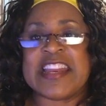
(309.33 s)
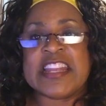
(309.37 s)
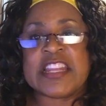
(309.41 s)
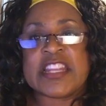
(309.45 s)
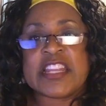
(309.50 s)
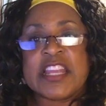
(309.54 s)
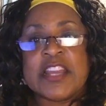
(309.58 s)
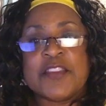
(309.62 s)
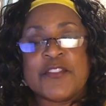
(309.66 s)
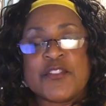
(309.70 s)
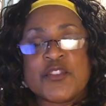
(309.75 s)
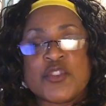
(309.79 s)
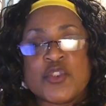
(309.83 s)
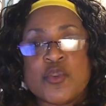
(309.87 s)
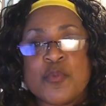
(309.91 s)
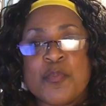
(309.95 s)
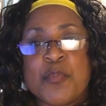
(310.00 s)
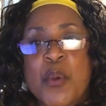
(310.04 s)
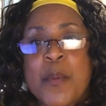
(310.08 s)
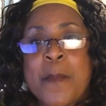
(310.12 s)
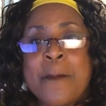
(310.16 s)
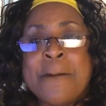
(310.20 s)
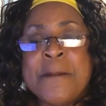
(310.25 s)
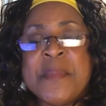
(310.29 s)
it gives you
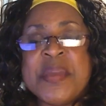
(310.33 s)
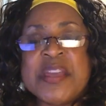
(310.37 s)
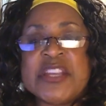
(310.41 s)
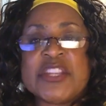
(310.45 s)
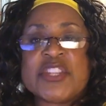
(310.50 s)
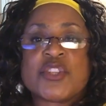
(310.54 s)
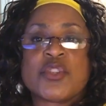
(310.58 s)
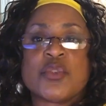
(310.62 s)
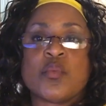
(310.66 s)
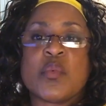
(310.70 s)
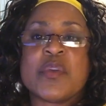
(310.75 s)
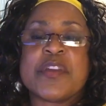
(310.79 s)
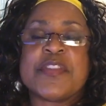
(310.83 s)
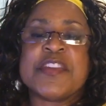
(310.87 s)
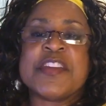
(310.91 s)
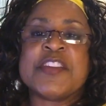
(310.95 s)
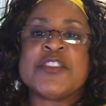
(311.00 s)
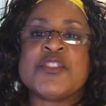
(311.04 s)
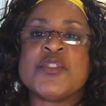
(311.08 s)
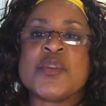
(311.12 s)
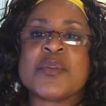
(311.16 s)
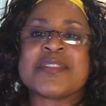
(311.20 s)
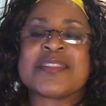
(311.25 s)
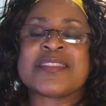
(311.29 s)
permission
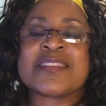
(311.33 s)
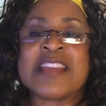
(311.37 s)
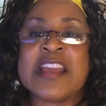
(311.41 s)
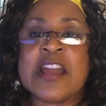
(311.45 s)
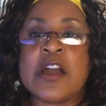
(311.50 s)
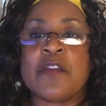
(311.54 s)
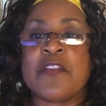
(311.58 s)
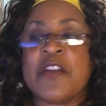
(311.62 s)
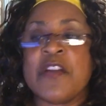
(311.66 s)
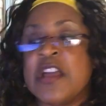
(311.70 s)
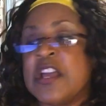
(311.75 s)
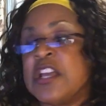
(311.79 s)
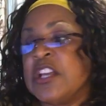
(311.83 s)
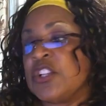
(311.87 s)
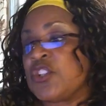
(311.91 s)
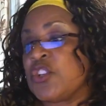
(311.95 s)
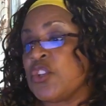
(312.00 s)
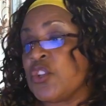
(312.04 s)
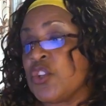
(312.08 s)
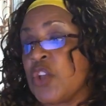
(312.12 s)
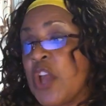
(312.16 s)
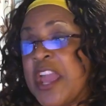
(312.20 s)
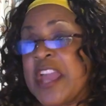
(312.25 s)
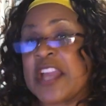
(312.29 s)
within yourself
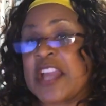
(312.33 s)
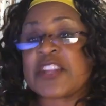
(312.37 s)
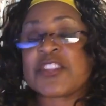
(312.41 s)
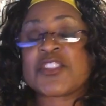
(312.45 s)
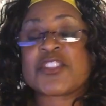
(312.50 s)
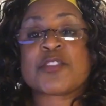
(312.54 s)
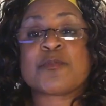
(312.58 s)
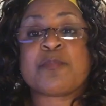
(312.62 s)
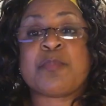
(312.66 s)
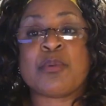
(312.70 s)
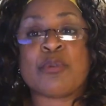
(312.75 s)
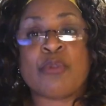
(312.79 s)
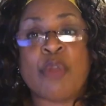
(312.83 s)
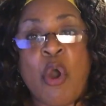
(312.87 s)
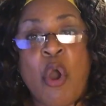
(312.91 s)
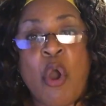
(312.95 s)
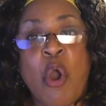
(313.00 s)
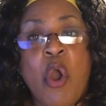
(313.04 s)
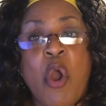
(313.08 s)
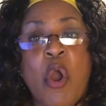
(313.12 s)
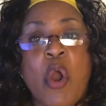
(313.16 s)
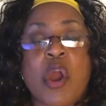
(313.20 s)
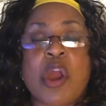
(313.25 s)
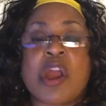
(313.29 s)
to
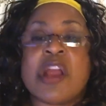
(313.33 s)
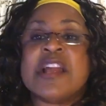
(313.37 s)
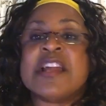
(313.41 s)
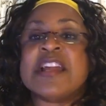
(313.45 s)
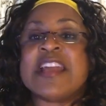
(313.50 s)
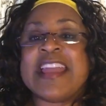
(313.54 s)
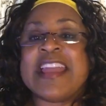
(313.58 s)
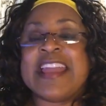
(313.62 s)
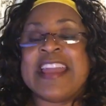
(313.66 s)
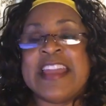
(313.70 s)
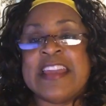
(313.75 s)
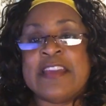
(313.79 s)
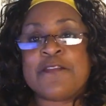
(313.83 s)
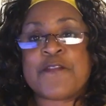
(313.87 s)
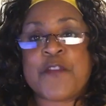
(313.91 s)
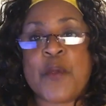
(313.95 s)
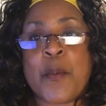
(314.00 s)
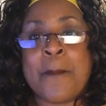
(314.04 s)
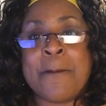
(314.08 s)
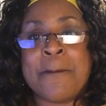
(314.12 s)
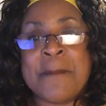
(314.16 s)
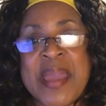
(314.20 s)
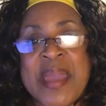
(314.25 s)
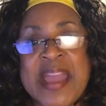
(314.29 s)
explore
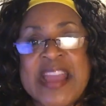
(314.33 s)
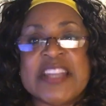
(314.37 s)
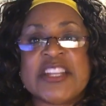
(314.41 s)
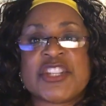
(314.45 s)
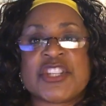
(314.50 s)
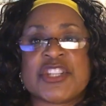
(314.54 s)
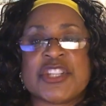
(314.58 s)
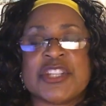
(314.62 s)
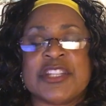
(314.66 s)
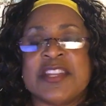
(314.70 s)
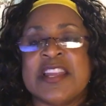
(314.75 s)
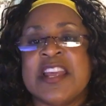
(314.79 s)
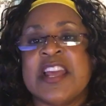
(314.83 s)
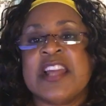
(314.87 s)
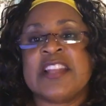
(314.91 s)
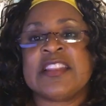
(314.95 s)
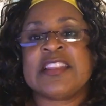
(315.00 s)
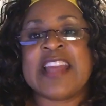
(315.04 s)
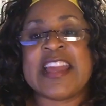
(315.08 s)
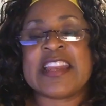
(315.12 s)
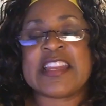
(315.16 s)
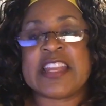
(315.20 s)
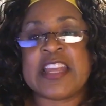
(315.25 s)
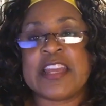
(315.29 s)
information
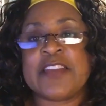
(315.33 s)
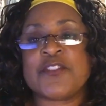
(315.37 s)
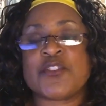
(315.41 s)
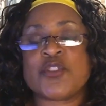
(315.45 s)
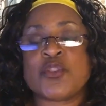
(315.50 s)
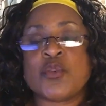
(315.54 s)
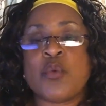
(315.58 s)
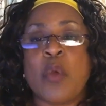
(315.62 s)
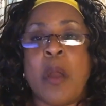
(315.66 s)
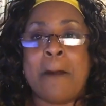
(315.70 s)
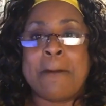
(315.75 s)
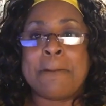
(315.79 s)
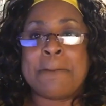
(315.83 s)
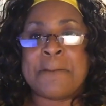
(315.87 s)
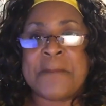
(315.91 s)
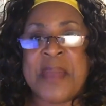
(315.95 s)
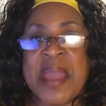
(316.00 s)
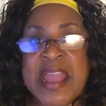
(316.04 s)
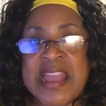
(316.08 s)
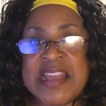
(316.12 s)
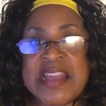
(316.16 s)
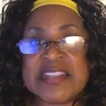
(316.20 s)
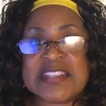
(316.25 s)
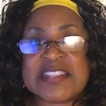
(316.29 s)
that gives you a
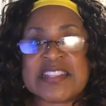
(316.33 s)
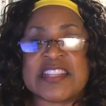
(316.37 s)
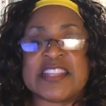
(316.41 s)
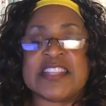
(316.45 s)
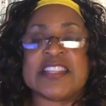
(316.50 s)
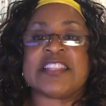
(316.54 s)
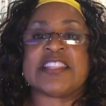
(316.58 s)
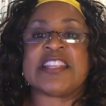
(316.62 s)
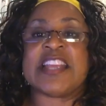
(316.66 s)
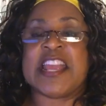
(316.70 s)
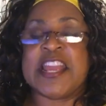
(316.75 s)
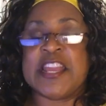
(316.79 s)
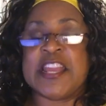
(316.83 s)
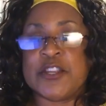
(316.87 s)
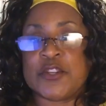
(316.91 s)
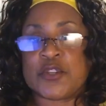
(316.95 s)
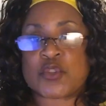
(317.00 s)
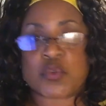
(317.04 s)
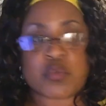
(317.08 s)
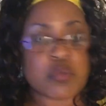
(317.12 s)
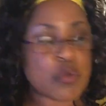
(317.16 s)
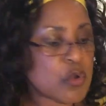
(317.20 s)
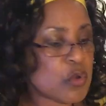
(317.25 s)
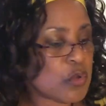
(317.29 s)
basis in
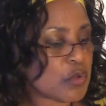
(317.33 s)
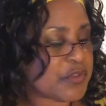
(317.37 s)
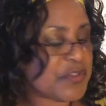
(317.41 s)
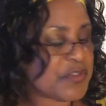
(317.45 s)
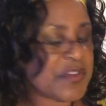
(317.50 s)
truth.